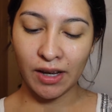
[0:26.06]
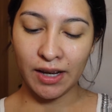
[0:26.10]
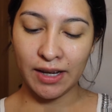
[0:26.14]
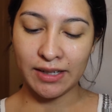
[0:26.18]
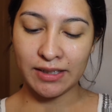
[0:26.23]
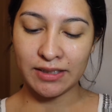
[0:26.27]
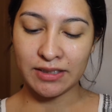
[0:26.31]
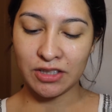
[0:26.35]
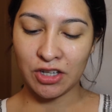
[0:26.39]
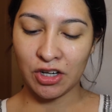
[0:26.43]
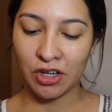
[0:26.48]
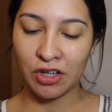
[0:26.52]

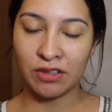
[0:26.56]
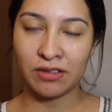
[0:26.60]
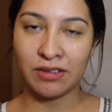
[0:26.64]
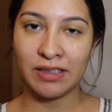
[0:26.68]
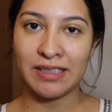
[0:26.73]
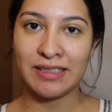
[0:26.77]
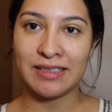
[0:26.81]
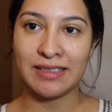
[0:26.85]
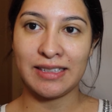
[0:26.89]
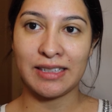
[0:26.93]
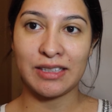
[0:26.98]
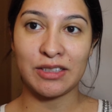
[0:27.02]
It is
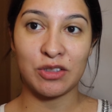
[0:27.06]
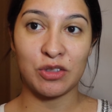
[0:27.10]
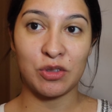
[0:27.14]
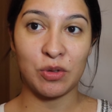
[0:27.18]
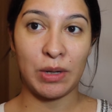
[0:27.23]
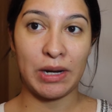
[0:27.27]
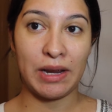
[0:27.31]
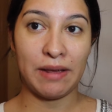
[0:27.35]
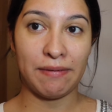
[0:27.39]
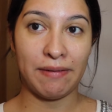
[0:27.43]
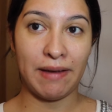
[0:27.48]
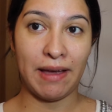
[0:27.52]
currently
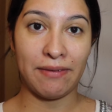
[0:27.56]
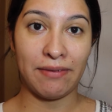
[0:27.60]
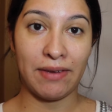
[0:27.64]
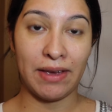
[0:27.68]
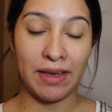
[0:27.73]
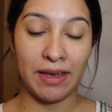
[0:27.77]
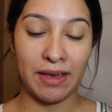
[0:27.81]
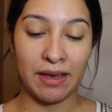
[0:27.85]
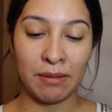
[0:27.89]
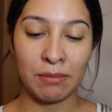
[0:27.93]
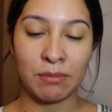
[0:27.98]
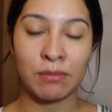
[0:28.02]
6:25
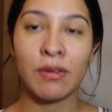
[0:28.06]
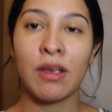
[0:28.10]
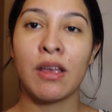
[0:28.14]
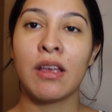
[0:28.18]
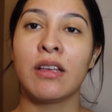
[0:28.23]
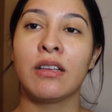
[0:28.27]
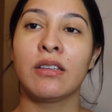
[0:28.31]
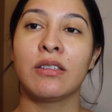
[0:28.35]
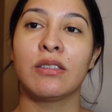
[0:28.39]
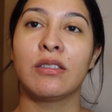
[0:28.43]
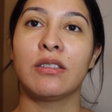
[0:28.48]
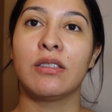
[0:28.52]
a.m.
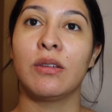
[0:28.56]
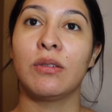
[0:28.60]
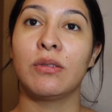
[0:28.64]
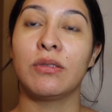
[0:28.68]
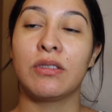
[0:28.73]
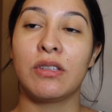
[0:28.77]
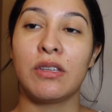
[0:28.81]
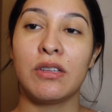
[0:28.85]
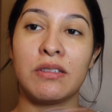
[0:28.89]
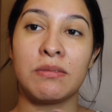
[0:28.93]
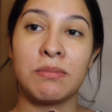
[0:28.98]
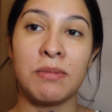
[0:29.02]
so
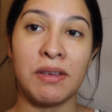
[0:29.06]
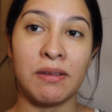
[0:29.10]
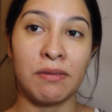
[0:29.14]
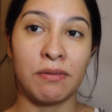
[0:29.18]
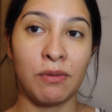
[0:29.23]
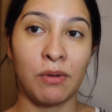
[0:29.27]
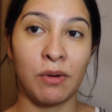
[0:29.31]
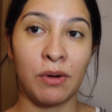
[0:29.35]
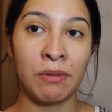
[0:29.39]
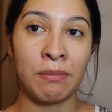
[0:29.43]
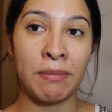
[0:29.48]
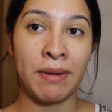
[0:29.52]
excuse me
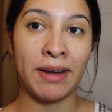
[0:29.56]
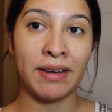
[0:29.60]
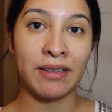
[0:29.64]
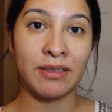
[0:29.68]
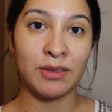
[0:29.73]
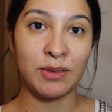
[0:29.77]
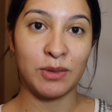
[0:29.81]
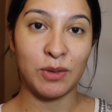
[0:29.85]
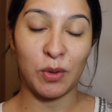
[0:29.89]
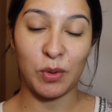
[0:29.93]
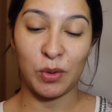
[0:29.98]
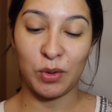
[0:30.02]
for my
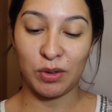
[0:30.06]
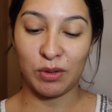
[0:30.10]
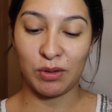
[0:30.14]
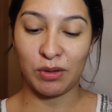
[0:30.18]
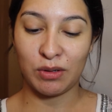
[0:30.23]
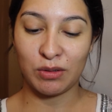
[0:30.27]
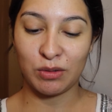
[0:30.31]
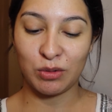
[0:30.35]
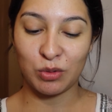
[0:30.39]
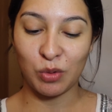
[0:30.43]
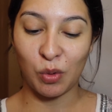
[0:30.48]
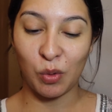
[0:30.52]

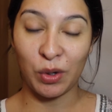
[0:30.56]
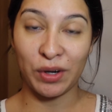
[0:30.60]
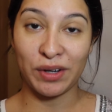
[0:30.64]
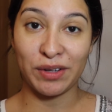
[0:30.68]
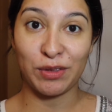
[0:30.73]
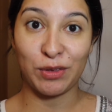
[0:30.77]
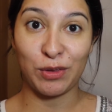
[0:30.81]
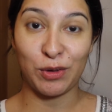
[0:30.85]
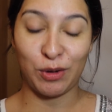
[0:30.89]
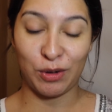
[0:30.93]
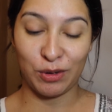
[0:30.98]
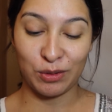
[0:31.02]
sore
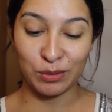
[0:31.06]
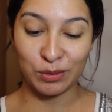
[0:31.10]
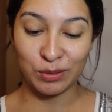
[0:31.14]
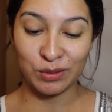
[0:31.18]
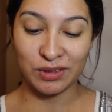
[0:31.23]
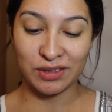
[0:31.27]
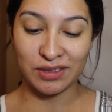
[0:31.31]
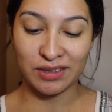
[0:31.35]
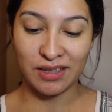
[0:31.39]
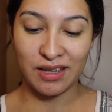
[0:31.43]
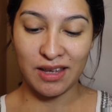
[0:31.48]
throat.